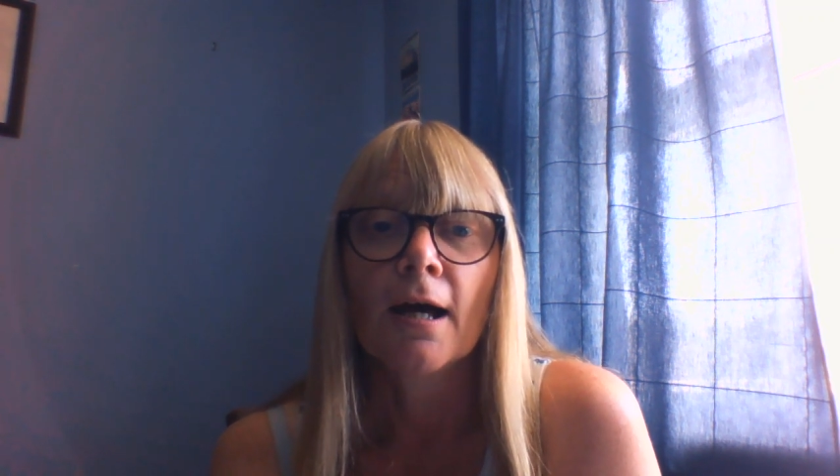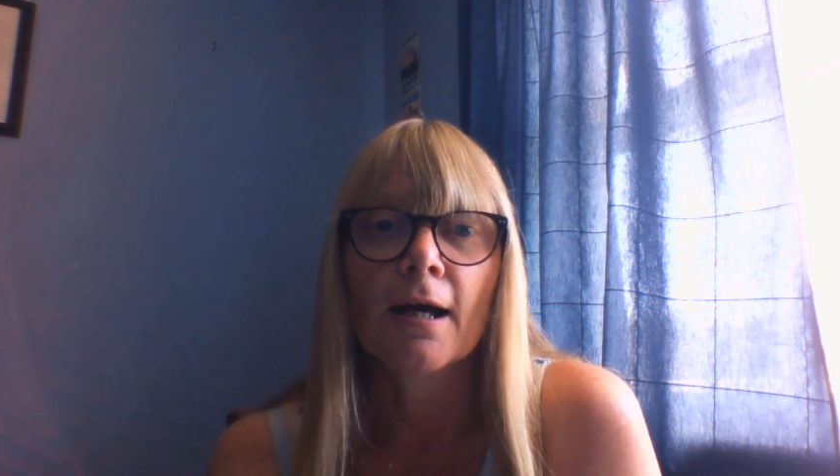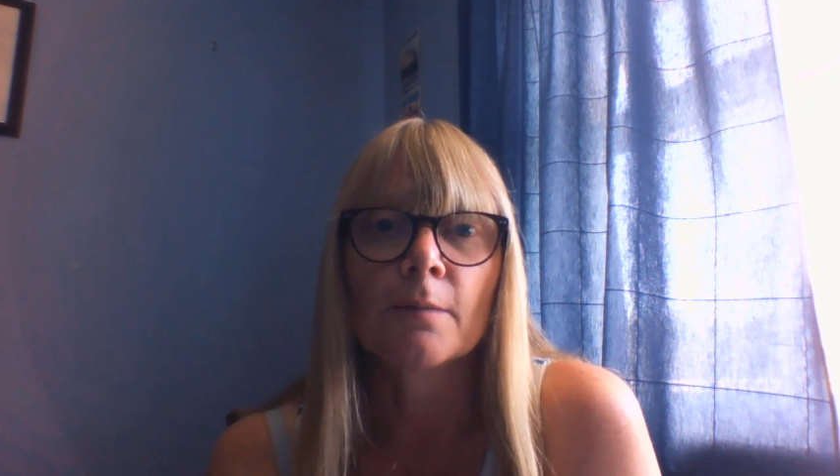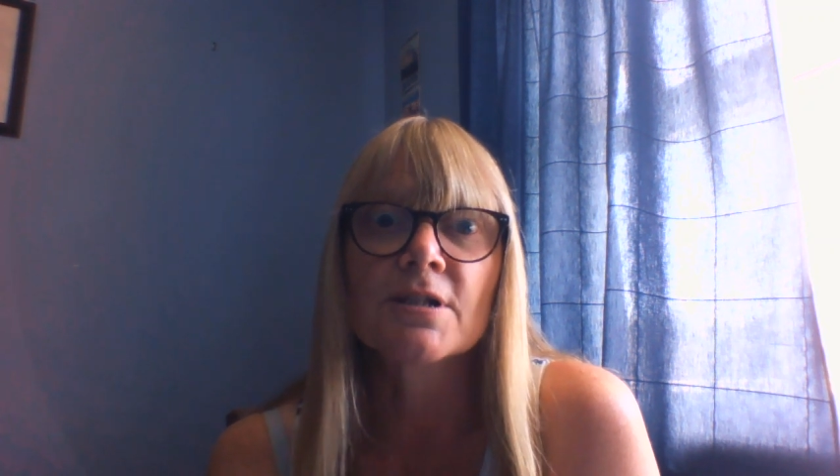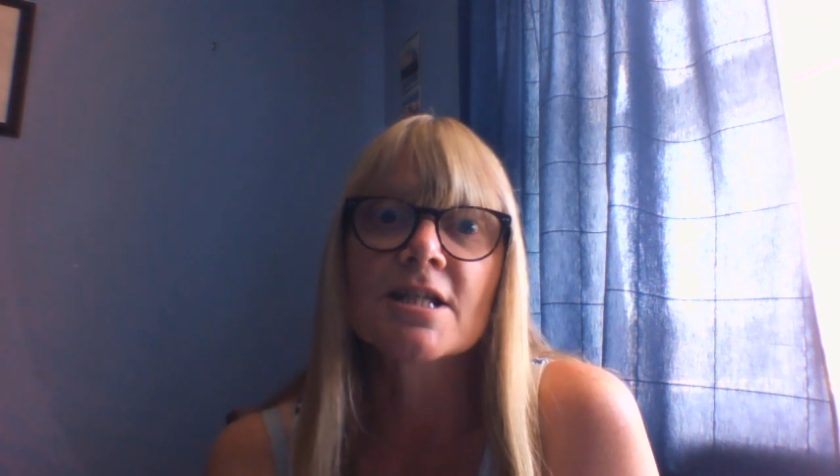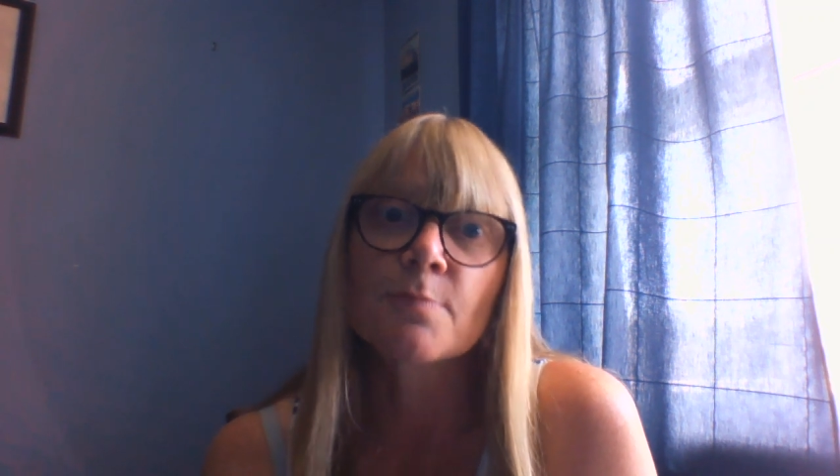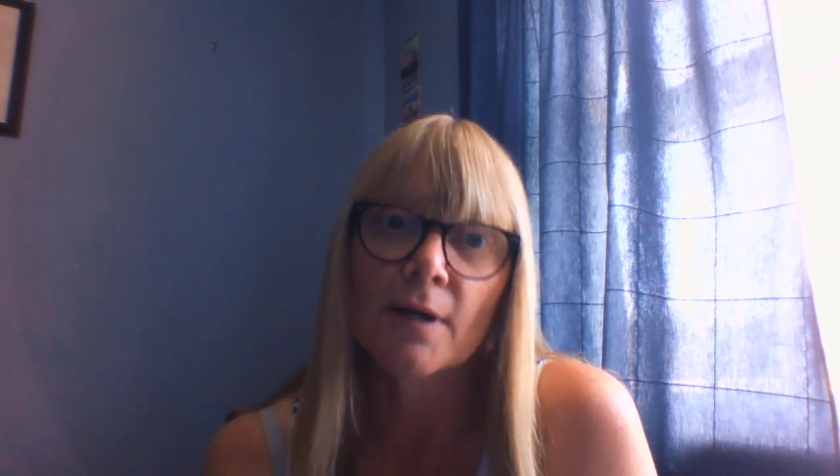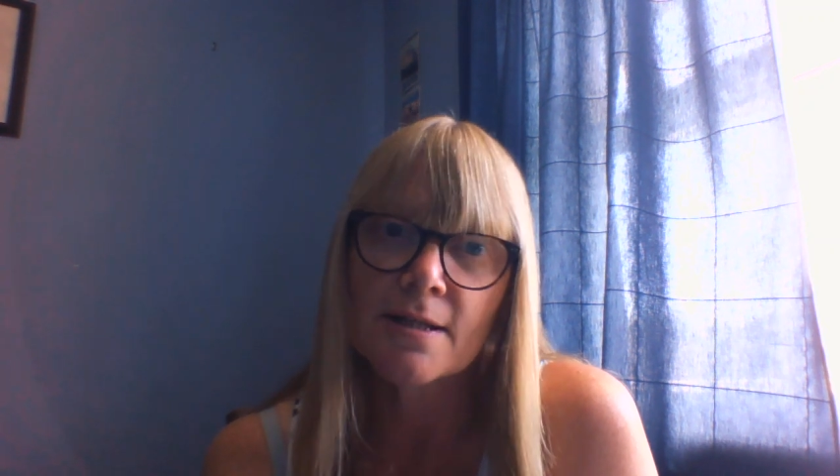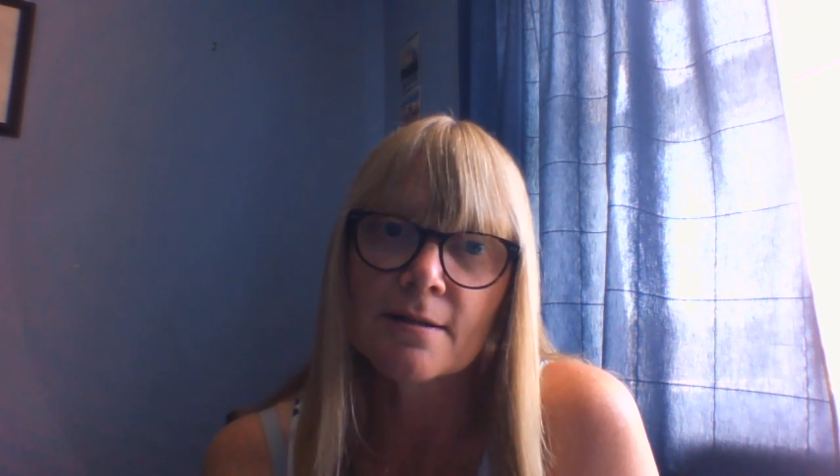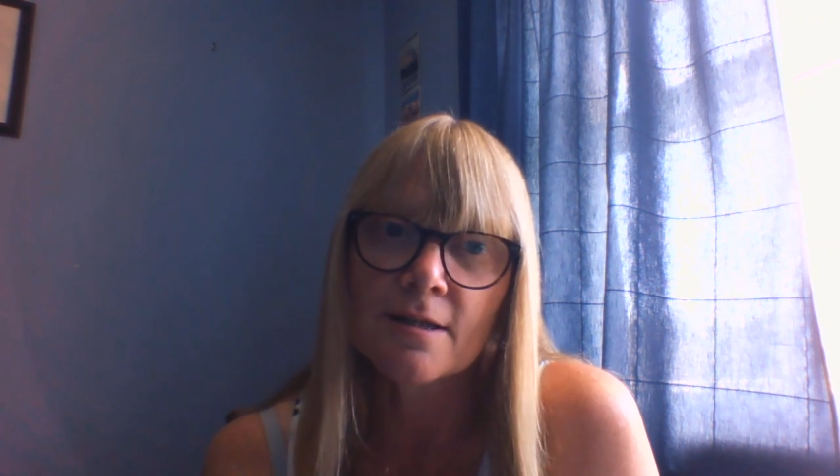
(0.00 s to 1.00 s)
um,
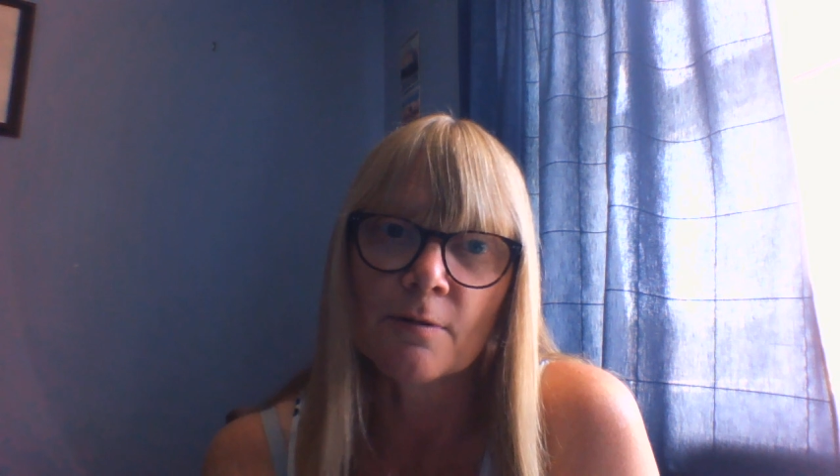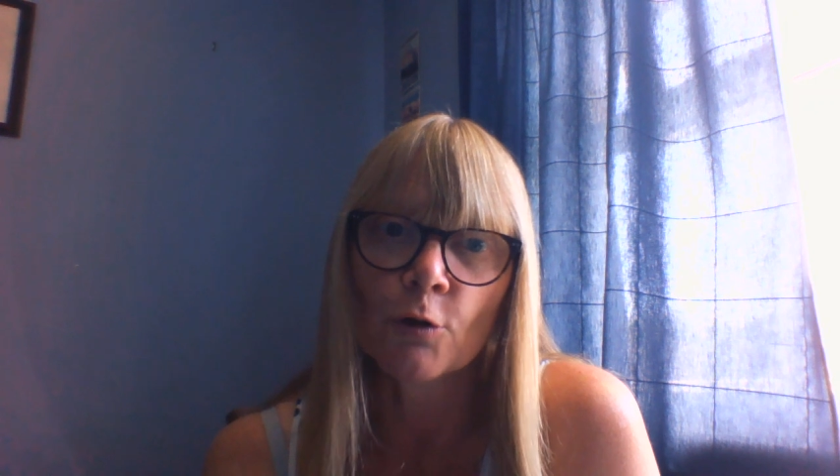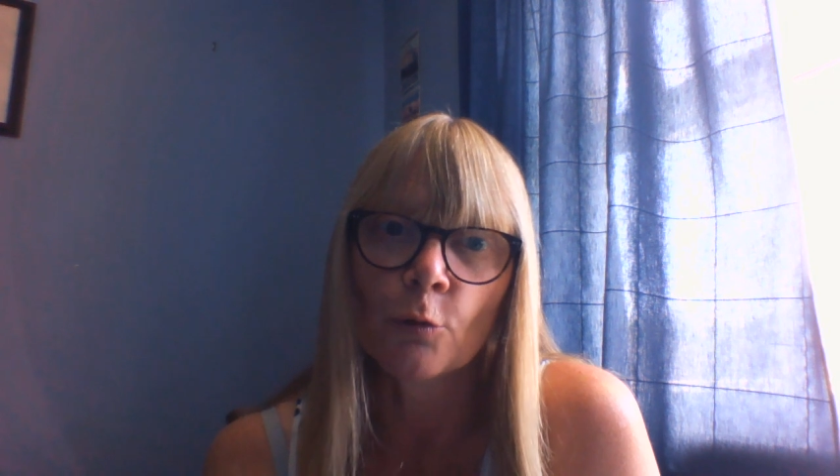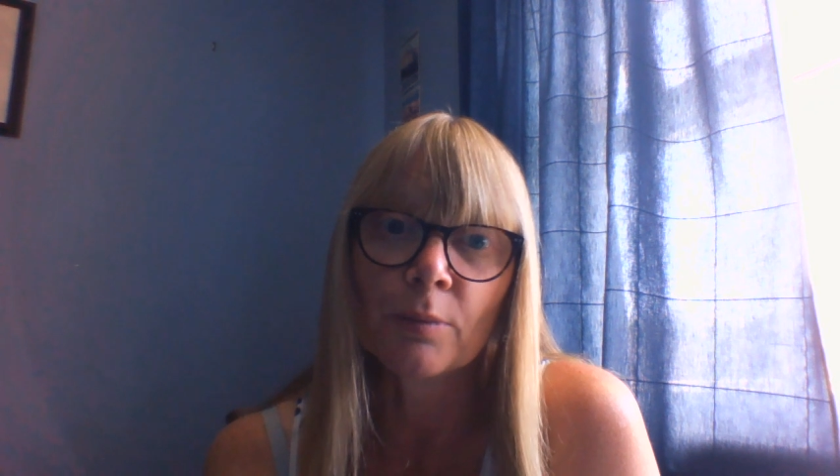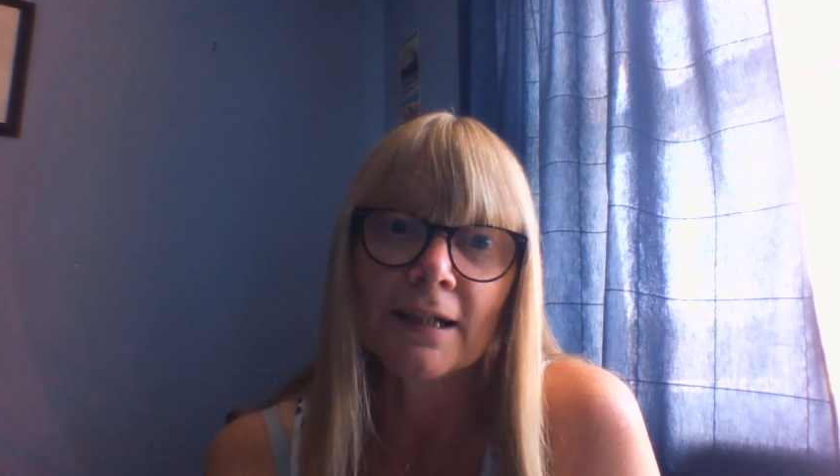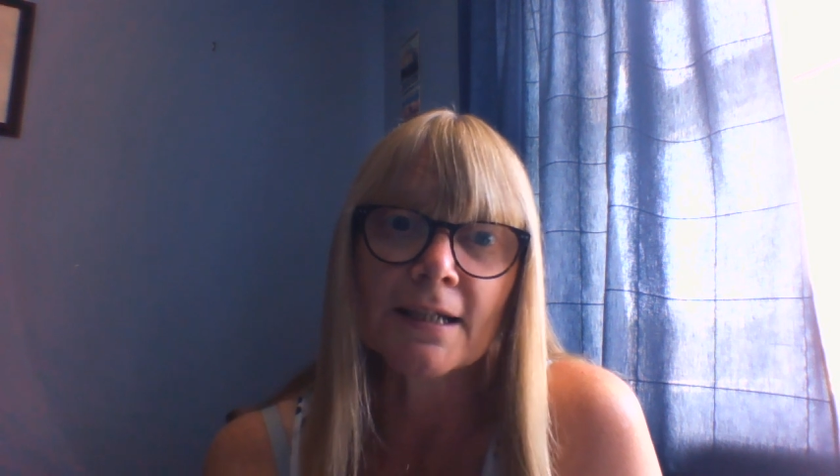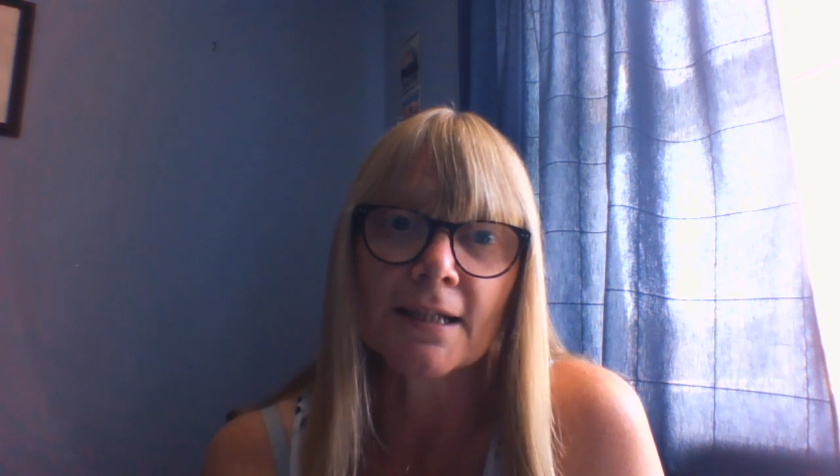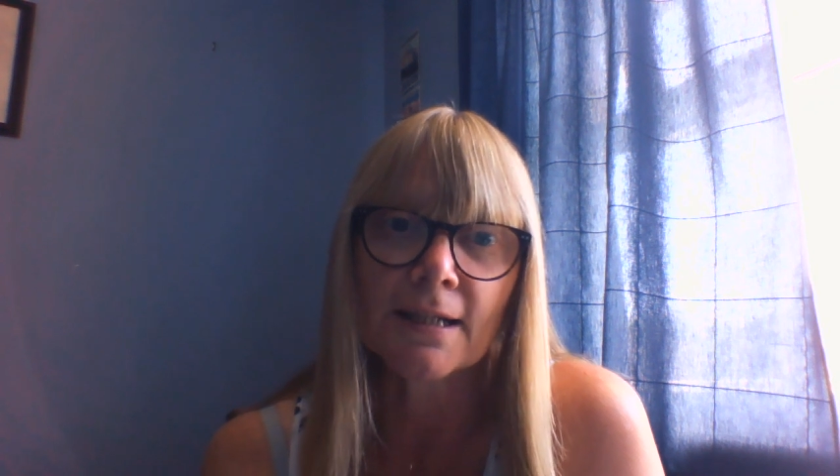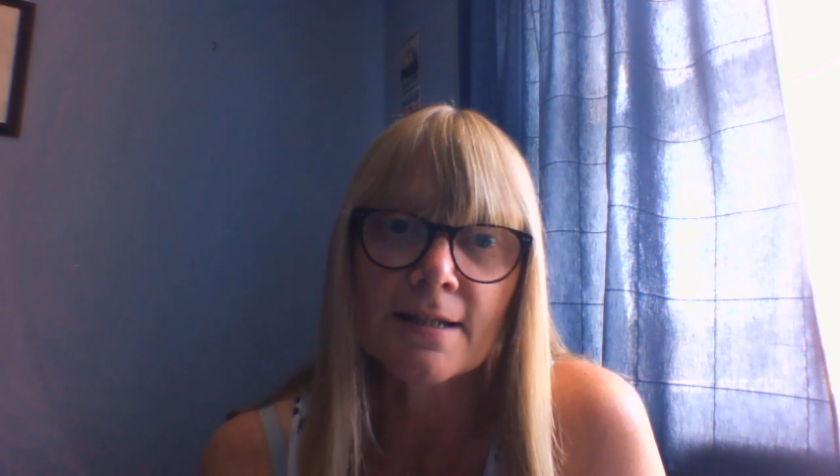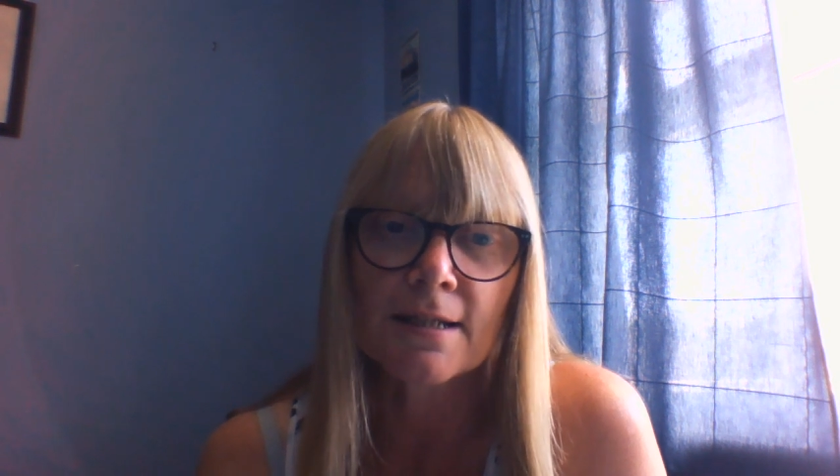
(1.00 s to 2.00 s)
despite some of your
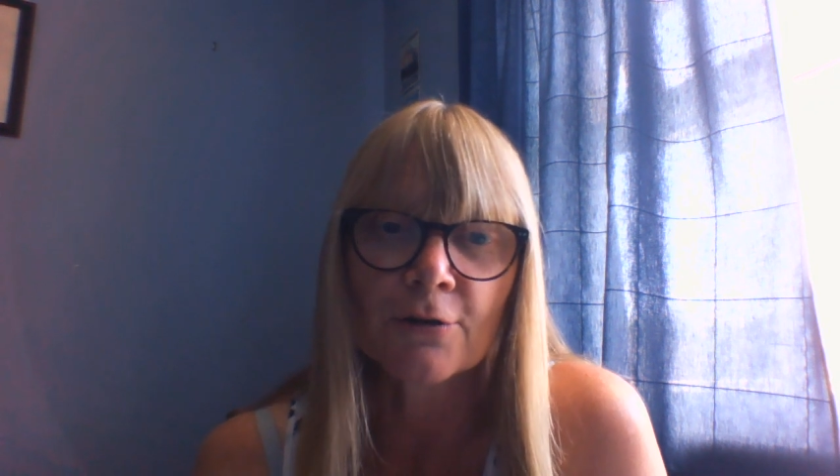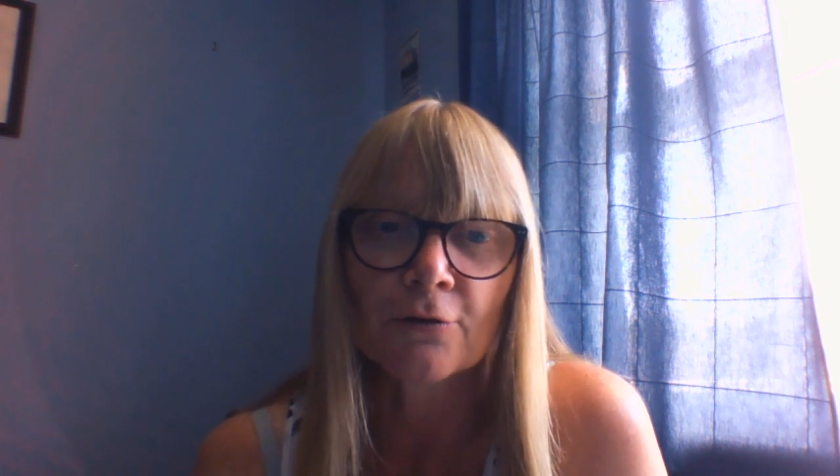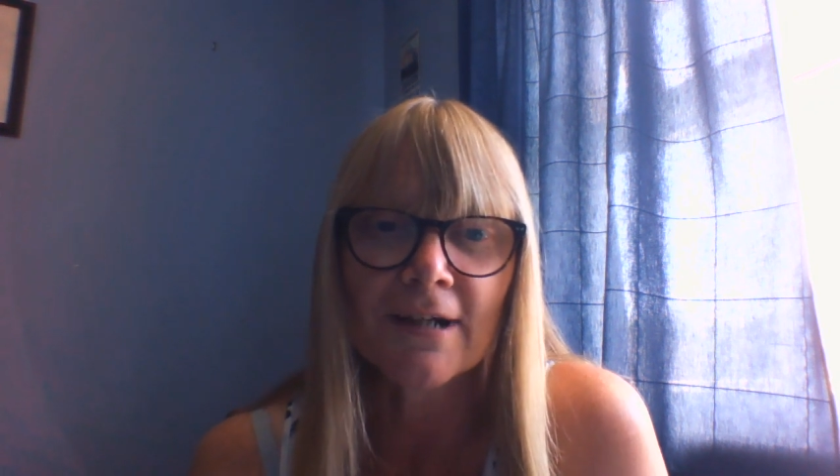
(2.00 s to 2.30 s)
pleadings in your